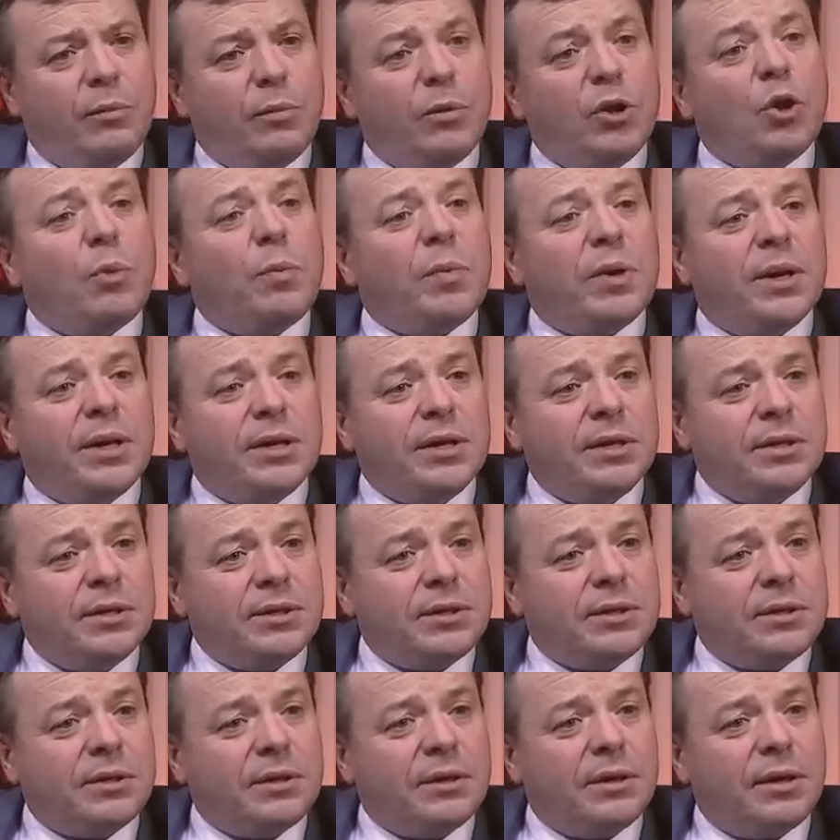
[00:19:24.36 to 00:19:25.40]

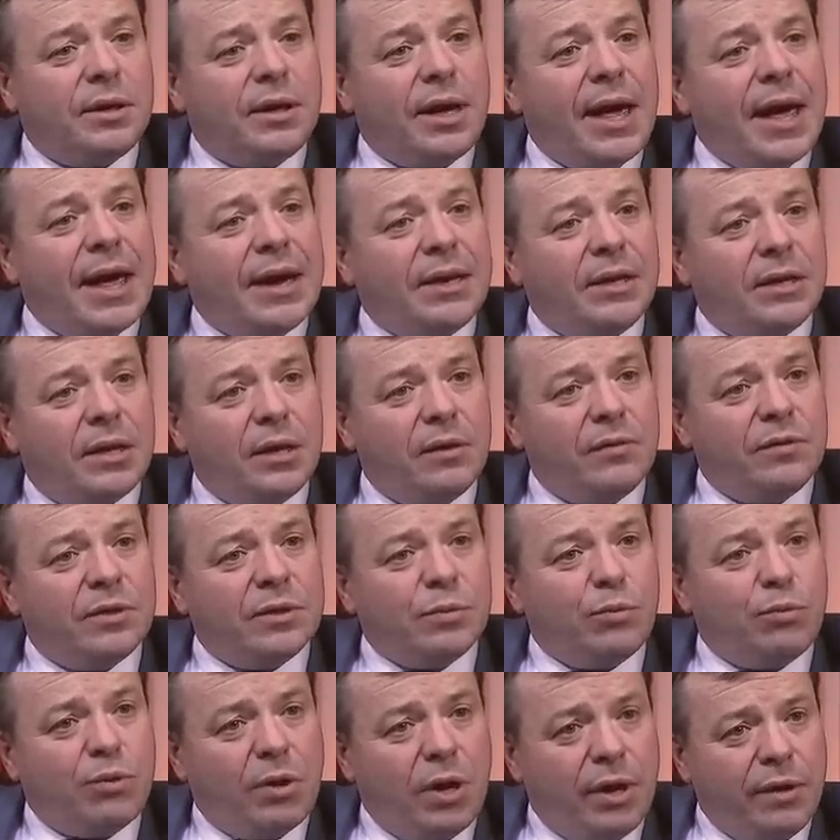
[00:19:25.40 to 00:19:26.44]
monopolies handed over
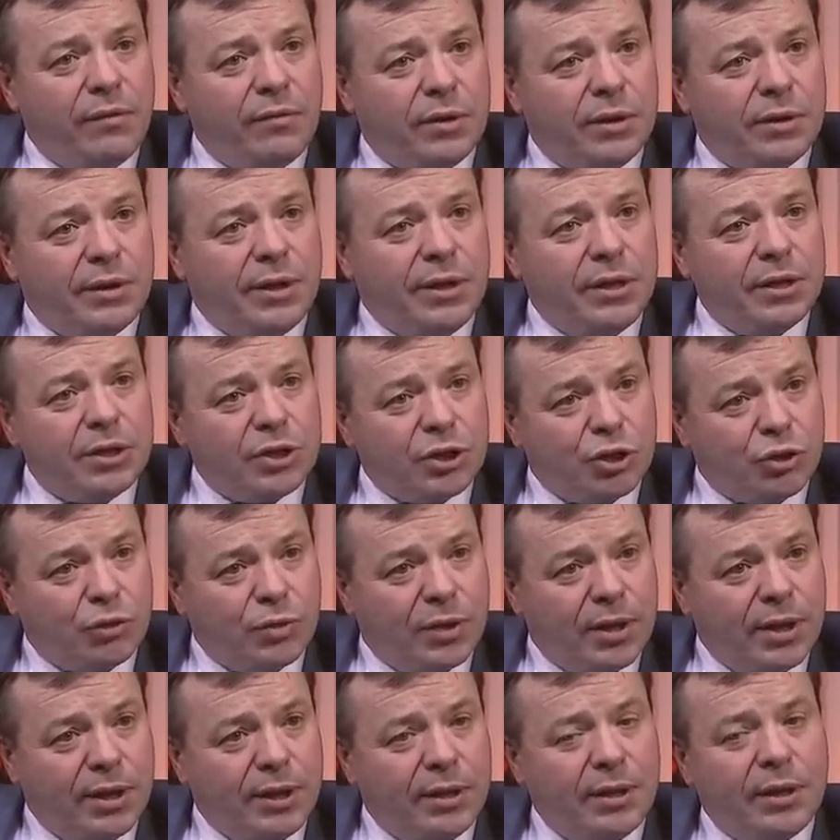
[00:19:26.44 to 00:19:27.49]
to private
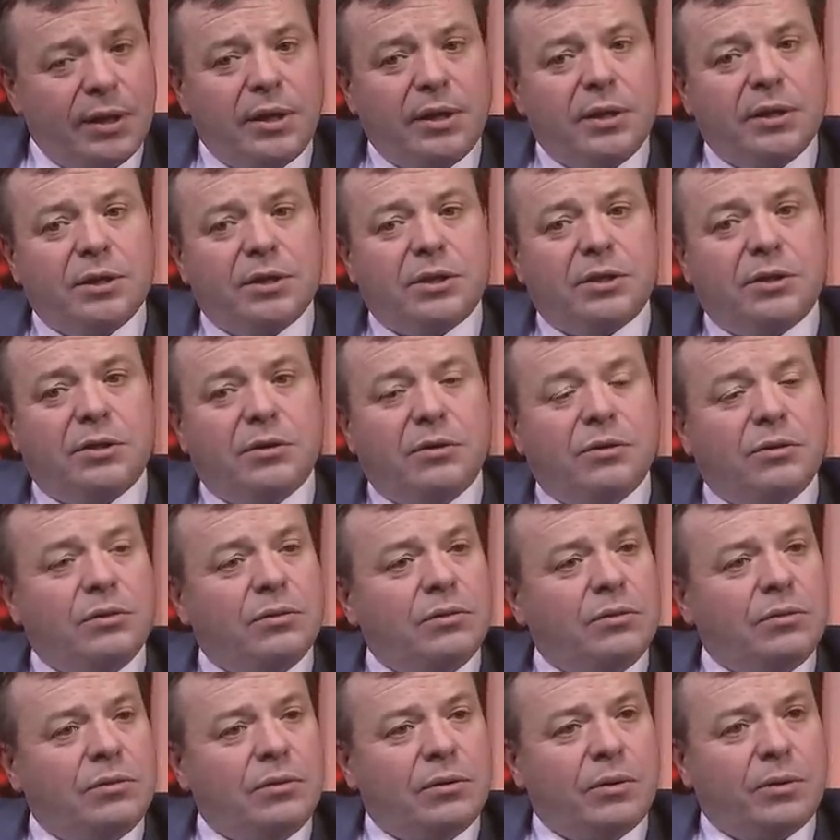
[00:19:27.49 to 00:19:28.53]
industry
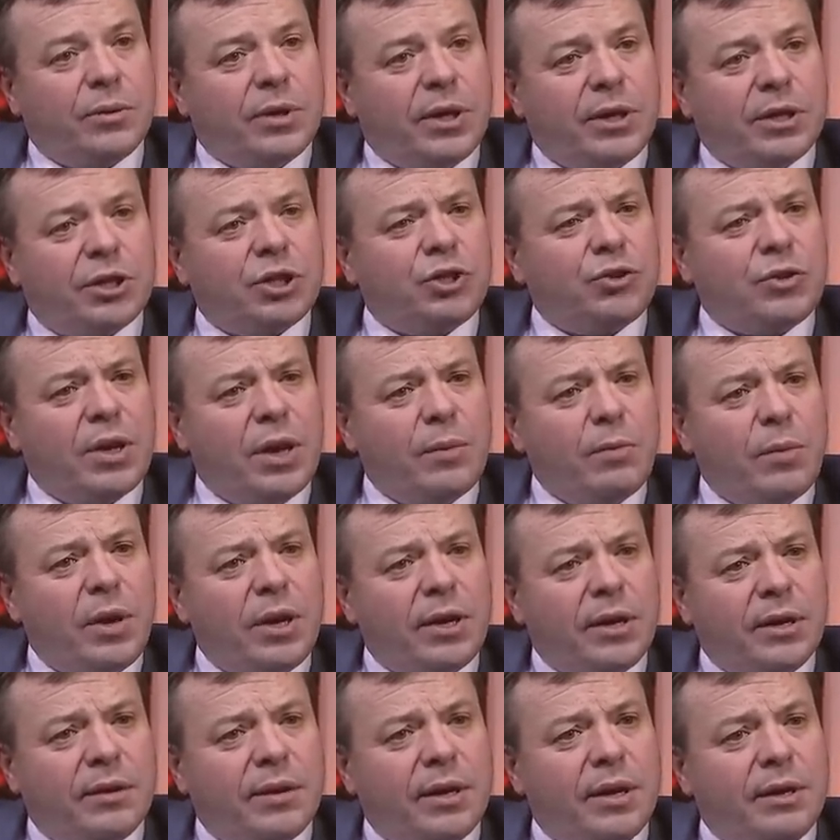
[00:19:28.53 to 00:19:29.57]
to extract
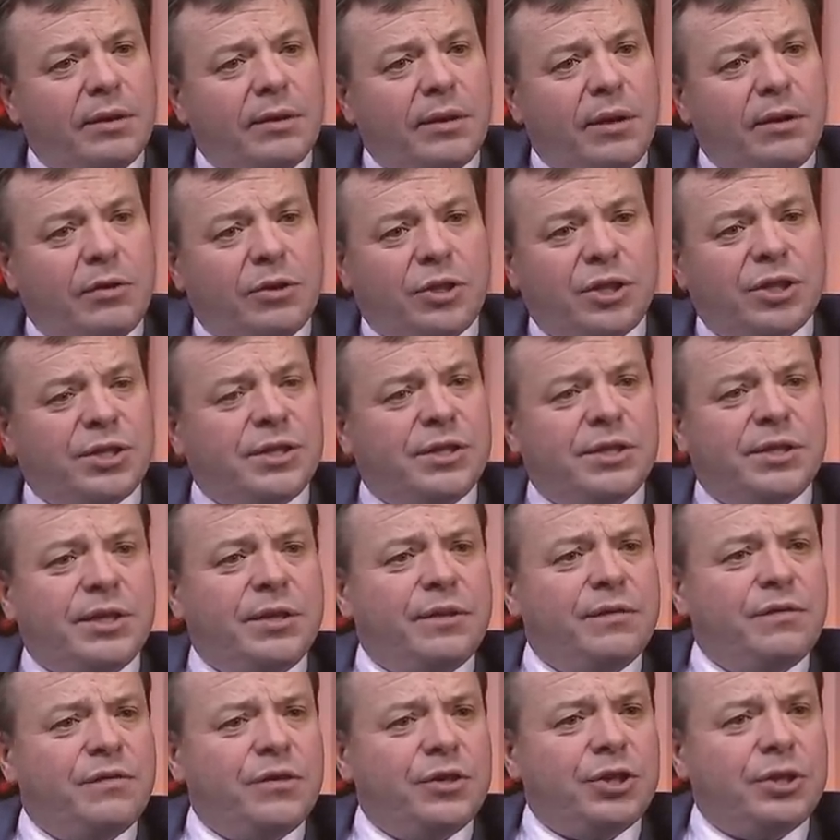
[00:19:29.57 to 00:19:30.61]
money, and they're just as
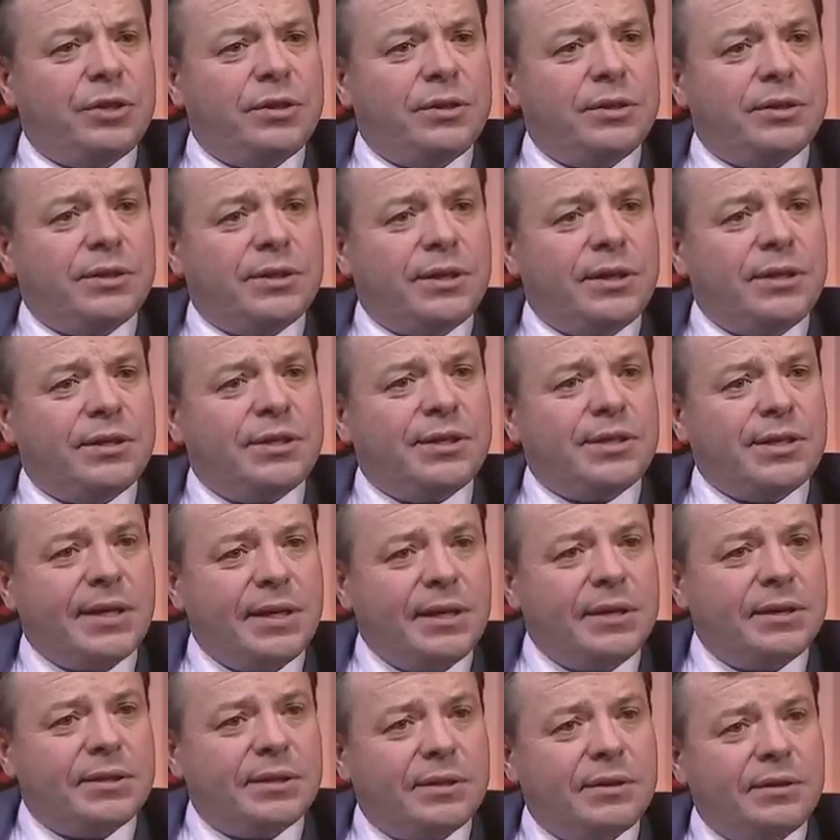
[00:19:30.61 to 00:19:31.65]
inefficient as their
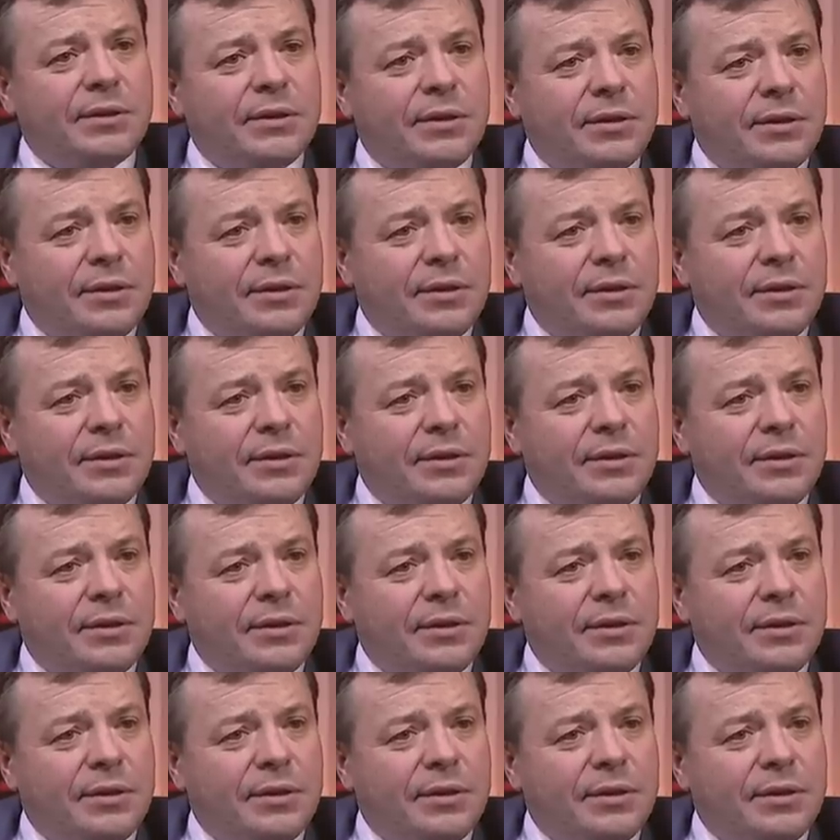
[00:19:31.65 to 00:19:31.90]
state,